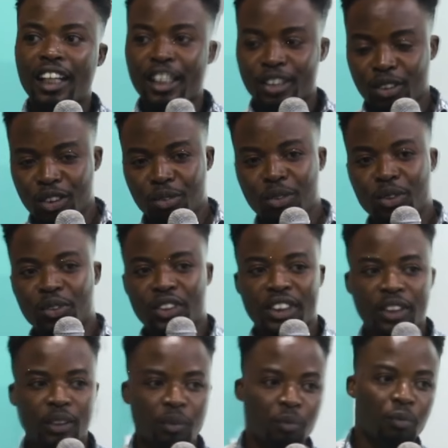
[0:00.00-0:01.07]
Excuse me to
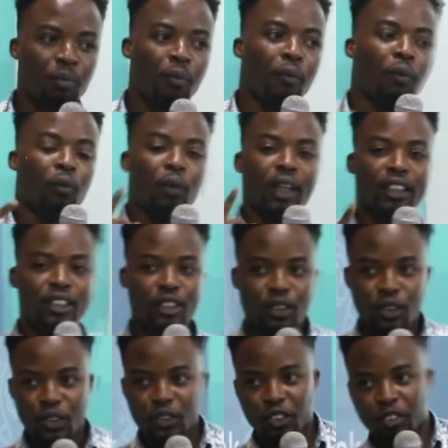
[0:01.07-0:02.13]
say, one
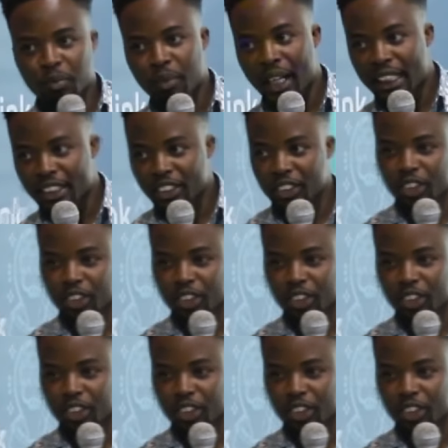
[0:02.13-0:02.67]
source of my